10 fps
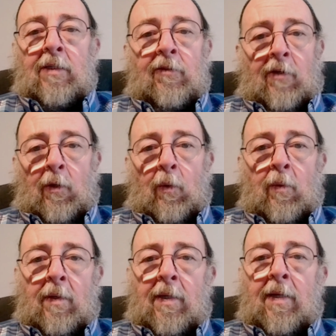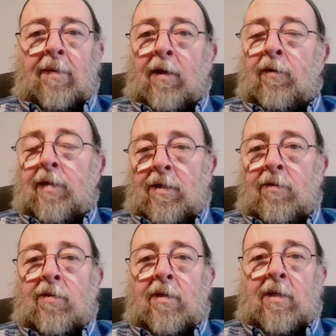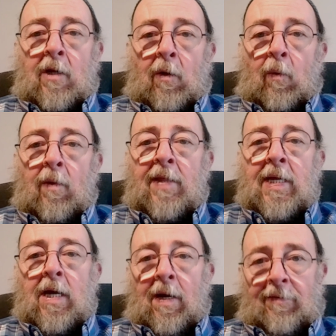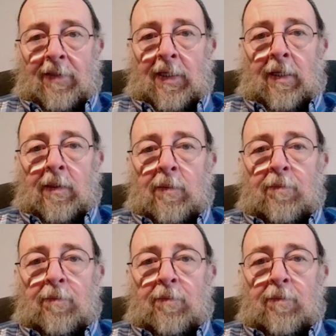So there is no theophany.